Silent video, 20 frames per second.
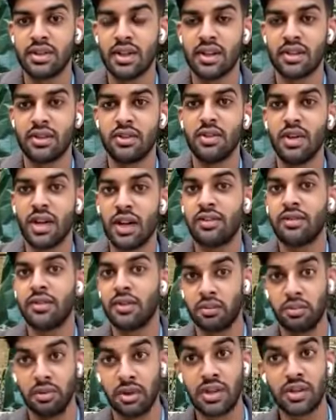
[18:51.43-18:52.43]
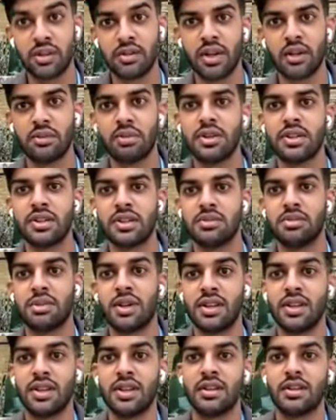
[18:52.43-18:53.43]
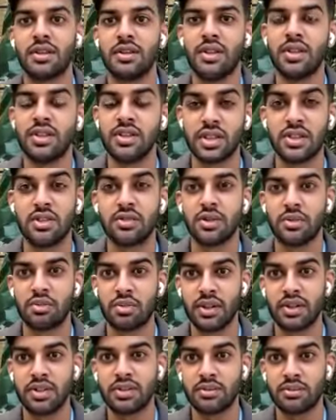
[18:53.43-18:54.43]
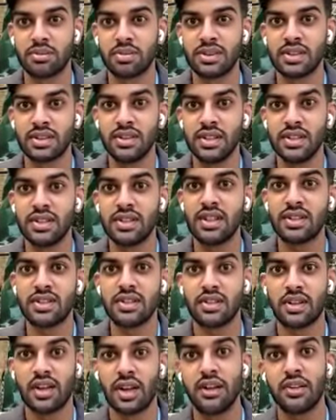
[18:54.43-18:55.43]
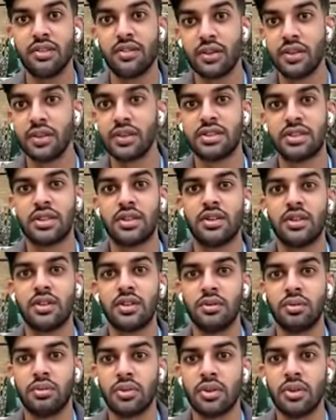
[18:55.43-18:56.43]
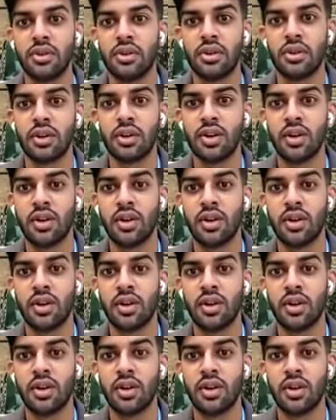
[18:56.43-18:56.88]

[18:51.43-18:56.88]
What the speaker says: like you have really great apprenticeships, but I think in general apprenticeships these days are kind of focusing on more